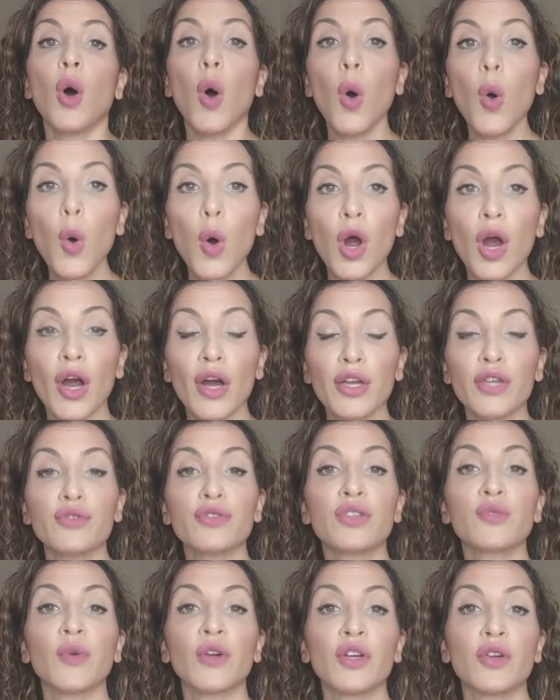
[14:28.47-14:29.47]
or you
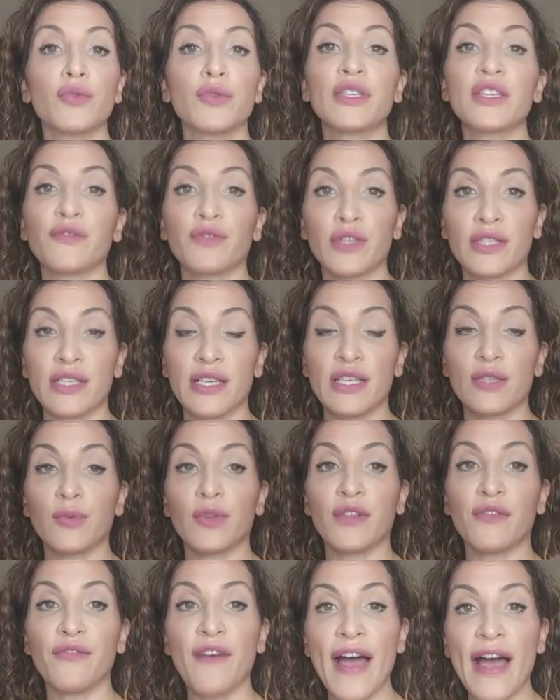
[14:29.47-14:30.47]
just want to know the differences
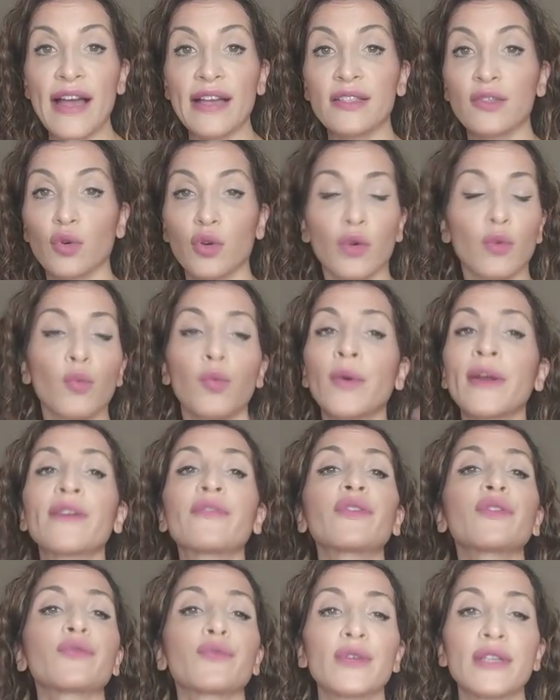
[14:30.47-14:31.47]
with the feds or
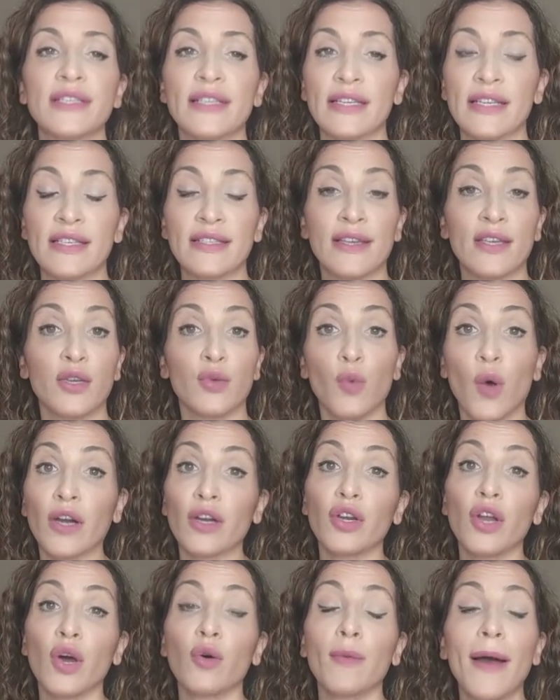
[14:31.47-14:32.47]
whatever the reason is that you
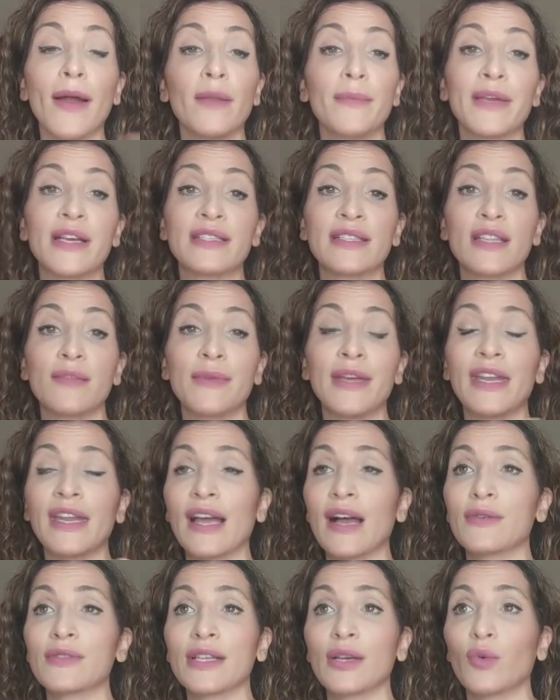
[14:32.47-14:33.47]
want to know about it because in the
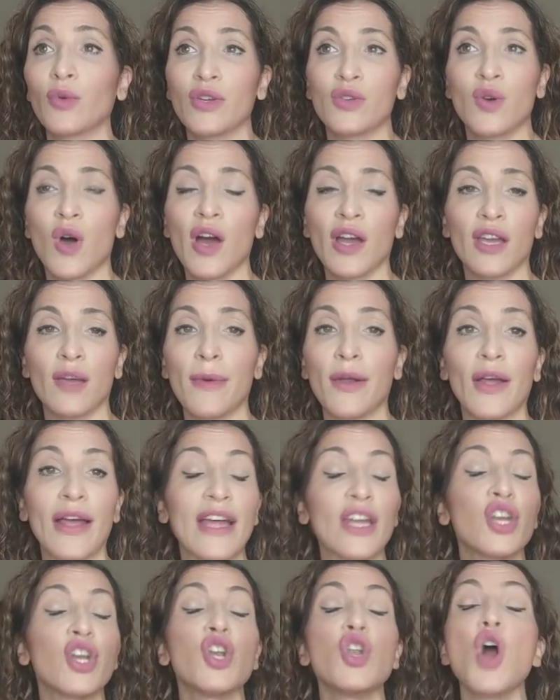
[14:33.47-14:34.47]
beginning i was like what are you talking about i
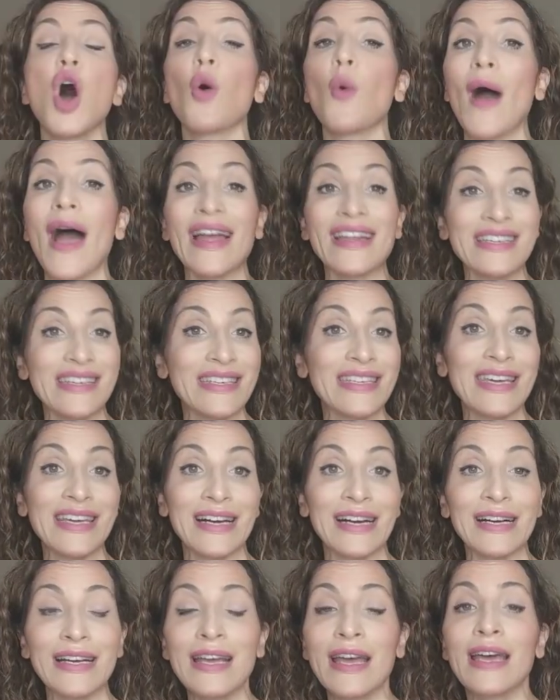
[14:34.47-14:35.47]
had no
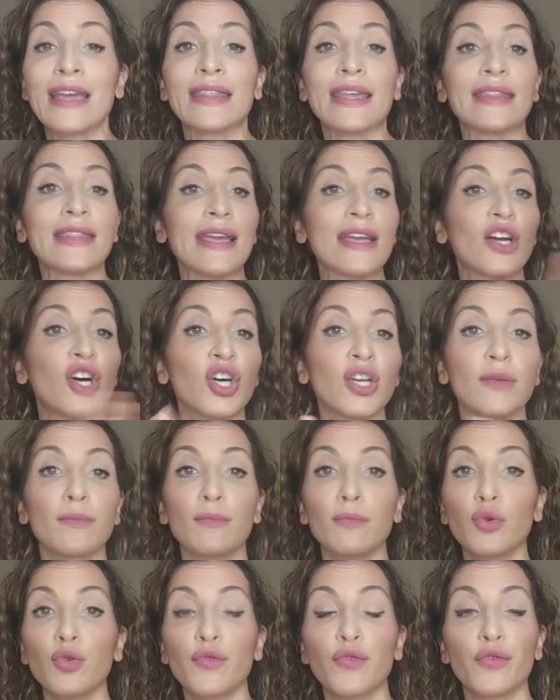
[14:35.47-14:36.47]
idea that they
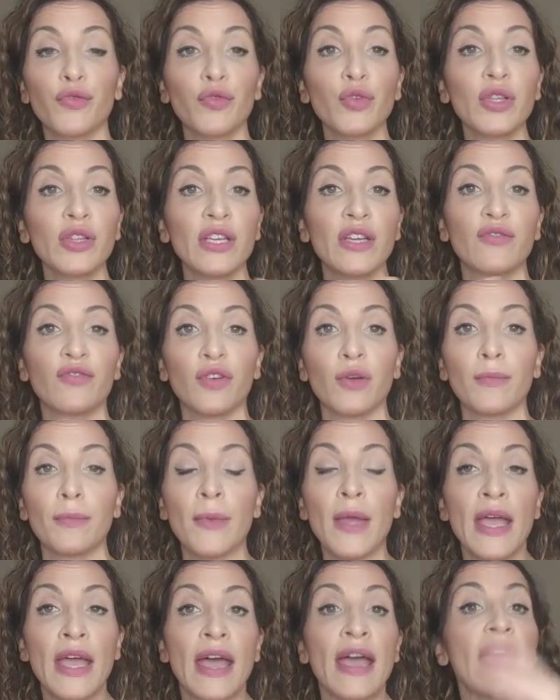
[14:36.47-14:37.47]
couldn't move freely from